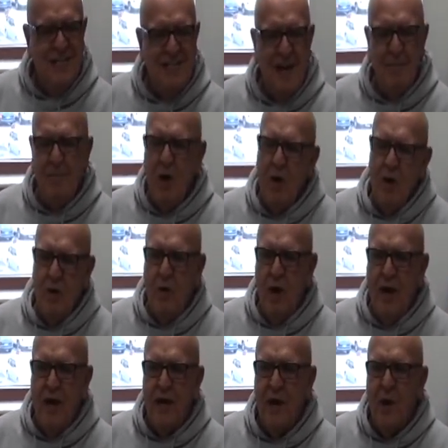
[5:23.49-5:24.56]
said, I'm going
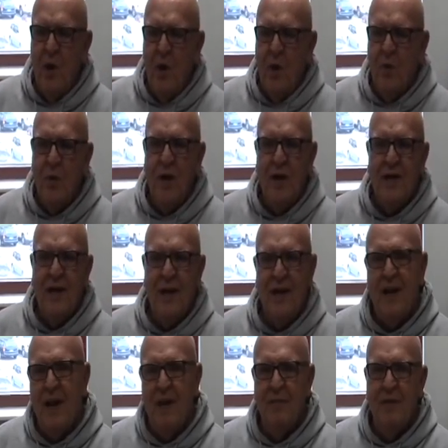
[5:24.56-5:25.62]
away. Can I
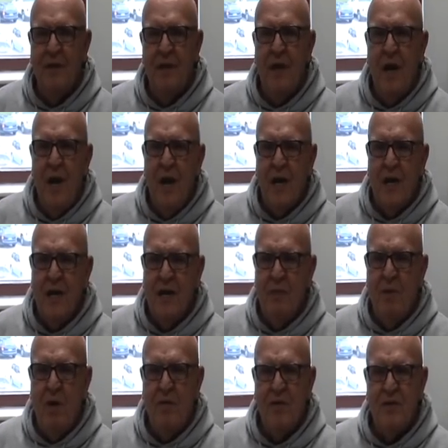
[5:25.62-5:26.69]
come? Can you come
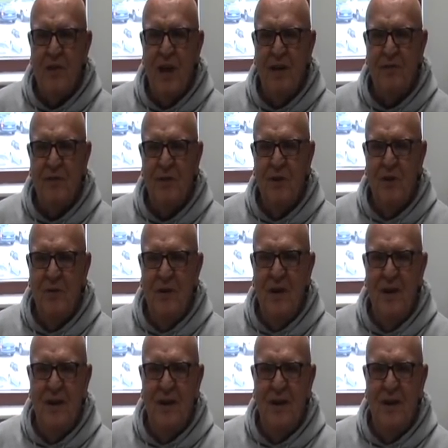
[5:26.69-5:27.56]
over this afternoon?